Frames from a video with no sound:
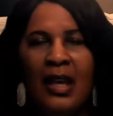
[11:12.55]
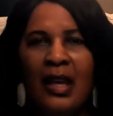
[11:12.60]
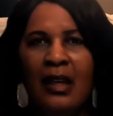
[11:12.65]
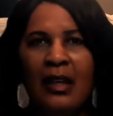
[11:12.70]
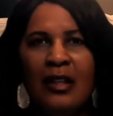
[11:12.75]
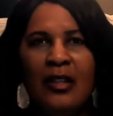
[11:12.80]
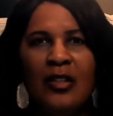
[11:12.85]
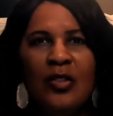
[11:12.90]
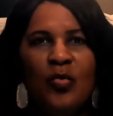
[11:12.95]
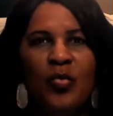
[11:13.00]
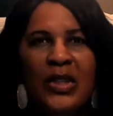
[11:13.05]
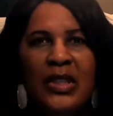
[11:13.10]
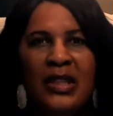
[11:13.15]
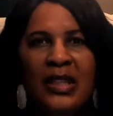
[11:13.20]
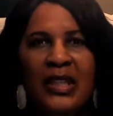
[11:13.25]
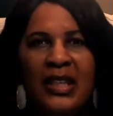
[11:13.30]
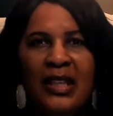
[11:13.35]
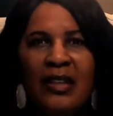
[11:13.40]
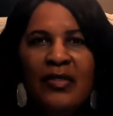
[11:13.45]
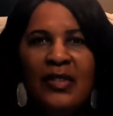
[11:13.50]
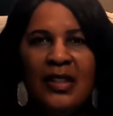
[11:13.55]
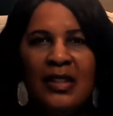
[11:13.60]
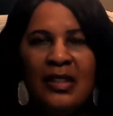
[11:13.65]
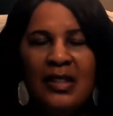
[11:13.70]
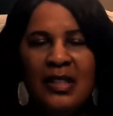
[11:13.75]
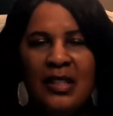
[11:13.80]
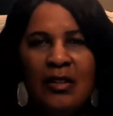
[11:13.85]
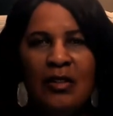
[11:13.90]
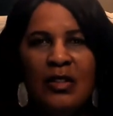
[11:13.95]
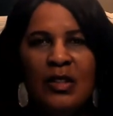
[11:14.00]
Could we leave the
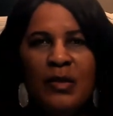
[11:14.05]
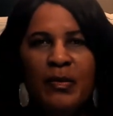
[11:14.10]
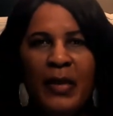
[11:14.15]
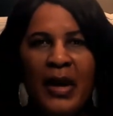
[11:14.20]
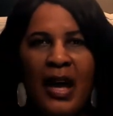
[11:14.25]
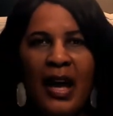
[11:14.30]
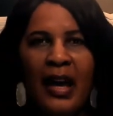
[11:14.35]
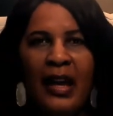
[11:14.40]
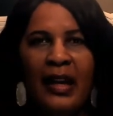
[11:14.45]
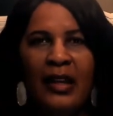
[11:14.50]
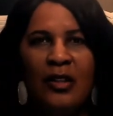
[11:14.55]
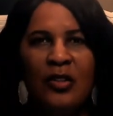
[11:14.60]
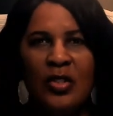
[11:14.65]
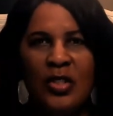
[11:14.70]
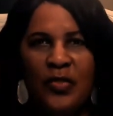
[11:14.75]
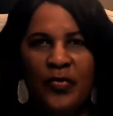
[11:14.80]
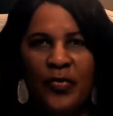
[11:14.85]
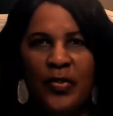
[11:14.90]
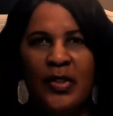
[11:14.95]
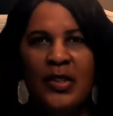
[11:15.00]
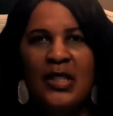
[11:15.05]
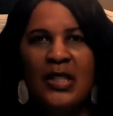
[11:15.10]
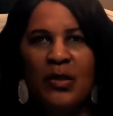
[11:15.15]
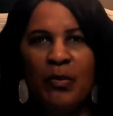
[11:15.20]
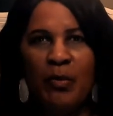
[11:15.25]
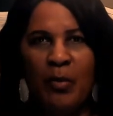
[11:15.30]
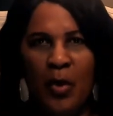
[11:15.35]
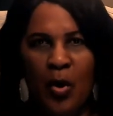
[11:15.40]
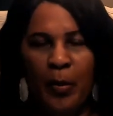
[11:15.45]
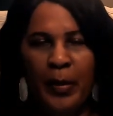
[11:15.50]
tears behind just for this
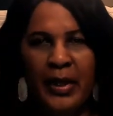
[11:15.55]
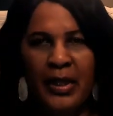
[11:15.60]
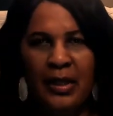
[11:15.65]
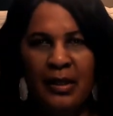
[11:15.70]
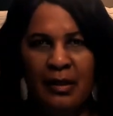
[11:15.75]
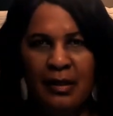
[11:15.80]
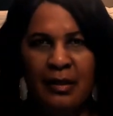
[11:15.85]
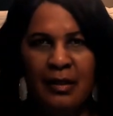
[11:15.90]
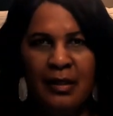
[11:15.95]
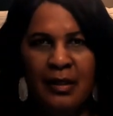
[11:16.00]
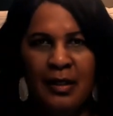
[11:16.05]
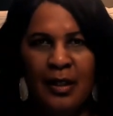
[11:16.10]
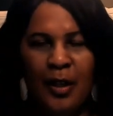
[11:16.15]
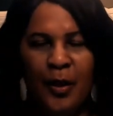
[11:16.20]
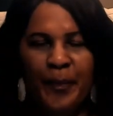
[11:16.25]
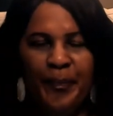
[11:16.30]
moment, you know?